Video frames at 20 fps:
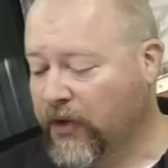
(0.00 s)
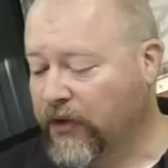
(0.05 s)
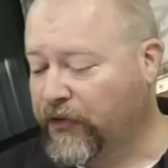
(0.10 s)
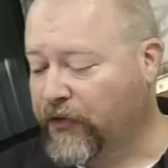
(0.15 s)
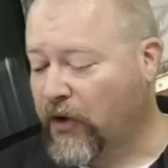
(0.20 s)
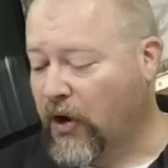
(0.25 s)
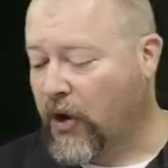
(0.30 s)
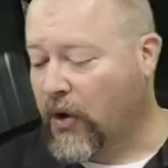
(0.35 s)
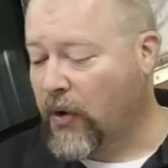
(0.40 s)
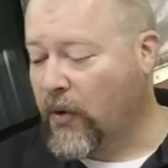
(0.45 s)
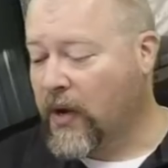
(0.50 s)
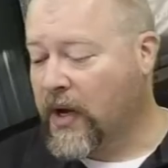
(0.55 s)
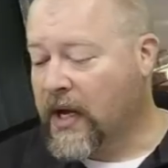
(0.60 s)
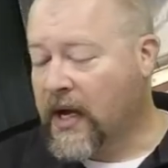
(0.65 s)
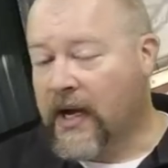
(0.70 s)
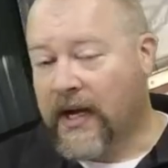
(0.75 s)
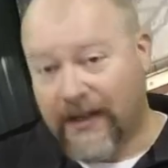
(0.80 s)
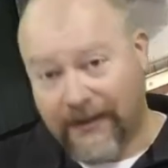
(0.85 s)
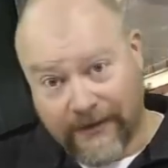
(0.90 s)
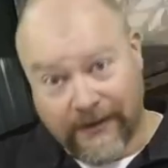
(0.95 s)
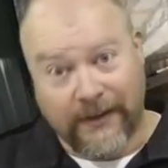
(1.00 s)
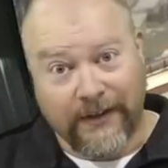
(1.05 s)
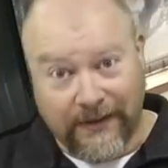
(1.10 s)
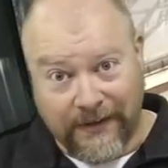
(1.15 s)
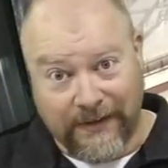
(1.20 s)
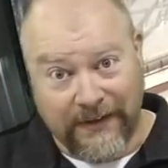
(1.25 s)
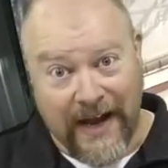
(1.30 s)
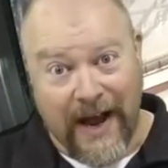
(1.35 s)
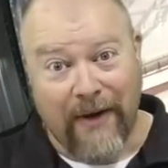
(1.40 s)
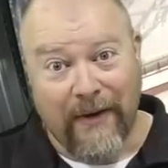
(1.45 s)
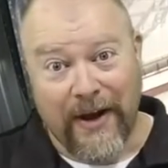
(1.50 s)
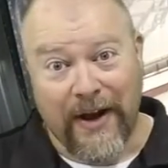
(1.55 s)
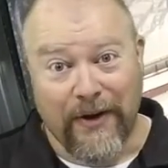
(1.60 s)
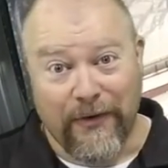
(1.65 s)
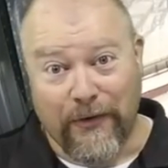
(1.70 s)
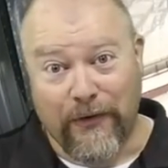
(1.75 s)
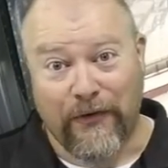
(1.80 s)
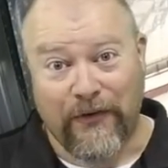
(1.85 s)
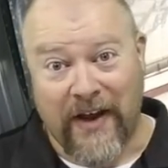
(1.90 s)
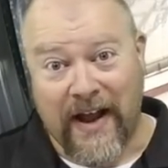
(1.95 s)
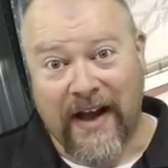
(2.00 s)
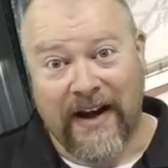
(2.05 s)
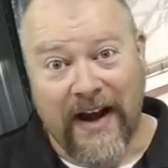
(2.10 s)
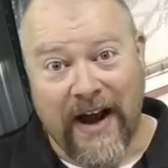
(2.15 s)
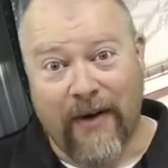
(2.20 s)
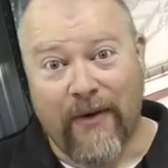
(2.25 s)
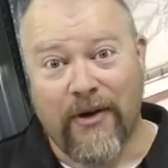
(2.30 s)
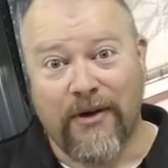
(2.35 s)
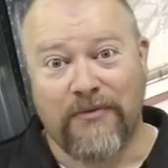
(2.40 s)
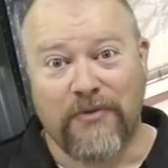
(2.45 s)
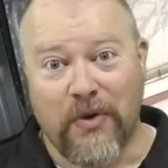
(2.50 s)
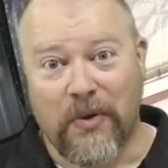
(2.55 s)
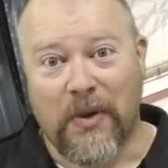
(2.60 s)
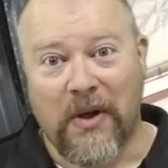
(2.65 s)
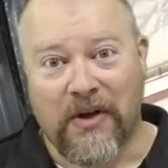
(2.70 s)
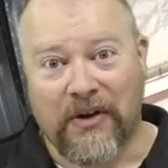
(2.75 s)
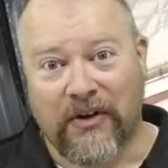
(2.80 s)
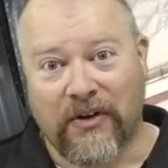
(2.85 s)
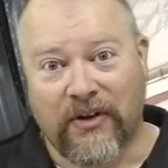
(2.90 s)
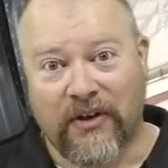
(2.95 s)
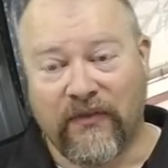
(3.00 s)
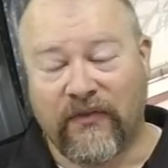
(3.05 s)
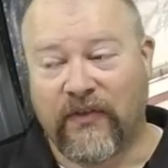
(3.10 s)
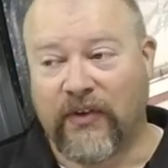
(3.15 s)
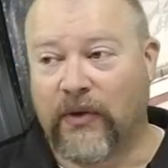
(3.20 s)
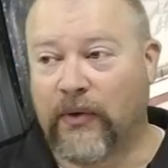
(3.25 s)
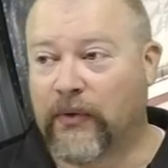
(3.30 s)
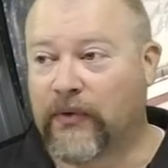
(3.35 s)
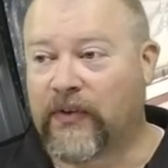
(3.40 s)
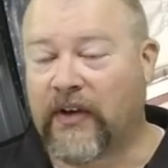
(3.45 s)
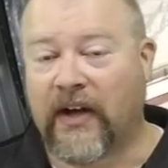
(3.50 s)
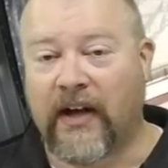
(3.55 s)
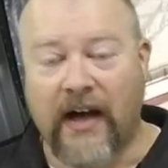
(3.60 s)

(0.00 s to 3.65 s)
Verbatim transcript: So now I understand. Now I am no longer confused.